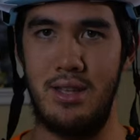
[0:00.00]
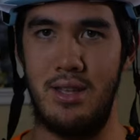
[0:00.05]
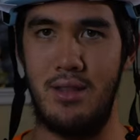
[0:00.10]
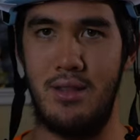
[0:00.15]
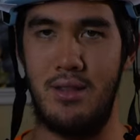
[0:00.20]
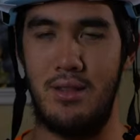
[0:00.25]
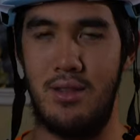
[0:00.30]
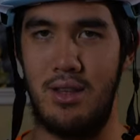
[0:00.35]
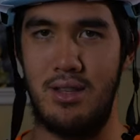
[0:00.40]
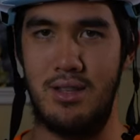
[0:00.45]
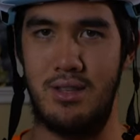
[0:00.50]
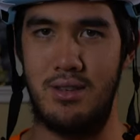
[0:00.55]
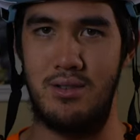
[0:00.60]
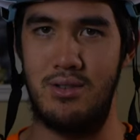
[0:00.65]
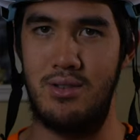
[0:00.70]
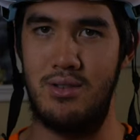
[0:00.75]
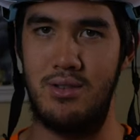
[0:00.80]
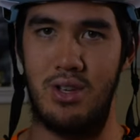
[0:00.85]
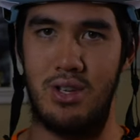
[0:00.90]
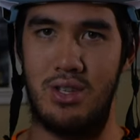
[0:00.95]
and it's
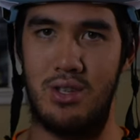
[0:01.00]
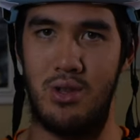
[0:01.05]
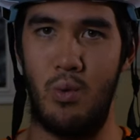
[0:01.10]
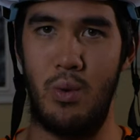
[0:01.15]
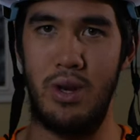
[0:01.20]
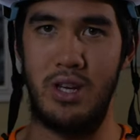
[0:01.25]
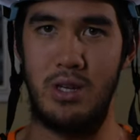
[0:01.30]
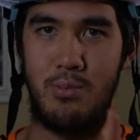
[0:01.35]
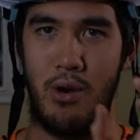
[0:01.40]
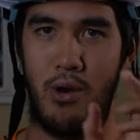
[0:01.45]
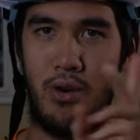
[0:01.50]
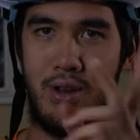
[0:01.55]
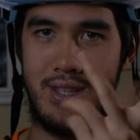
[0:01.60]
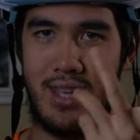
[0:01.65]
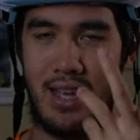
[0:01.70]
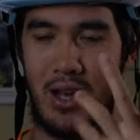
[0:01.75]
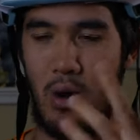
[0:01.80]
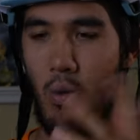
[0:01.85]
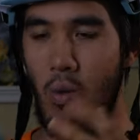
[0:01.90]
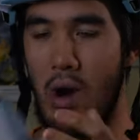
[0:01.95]
just the wishbone, it's
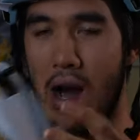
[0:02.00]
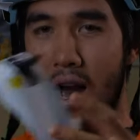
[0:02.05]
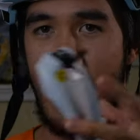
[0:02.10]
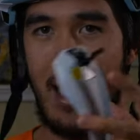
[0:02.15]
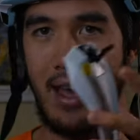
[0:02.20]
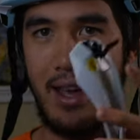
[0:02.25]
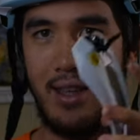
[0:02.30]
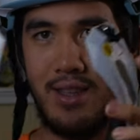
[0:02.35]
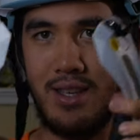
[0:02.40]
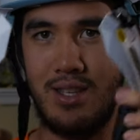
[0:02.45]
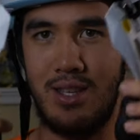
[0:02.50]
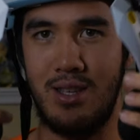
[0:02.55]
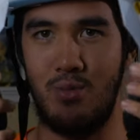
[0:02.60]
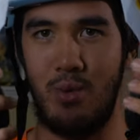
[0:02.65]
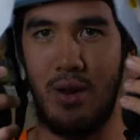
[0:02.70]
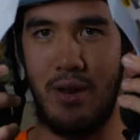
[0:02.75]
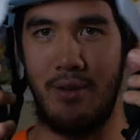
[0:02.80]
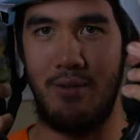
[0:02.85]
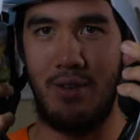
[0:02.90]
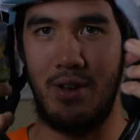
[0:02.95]
like a Y? This is
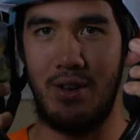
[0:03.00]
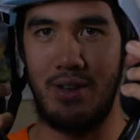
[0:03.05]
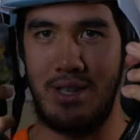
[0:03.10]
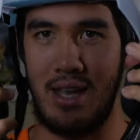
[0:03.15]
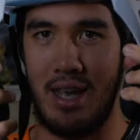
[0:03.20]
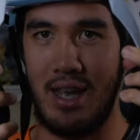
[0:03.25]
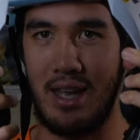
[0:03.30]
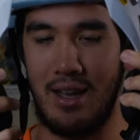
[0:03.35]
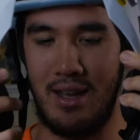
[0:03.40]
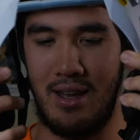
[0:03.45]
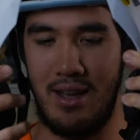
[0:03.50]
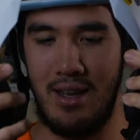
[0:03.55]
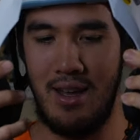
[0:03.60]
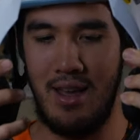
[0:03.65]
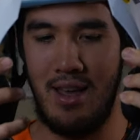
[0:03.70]
what it feels like.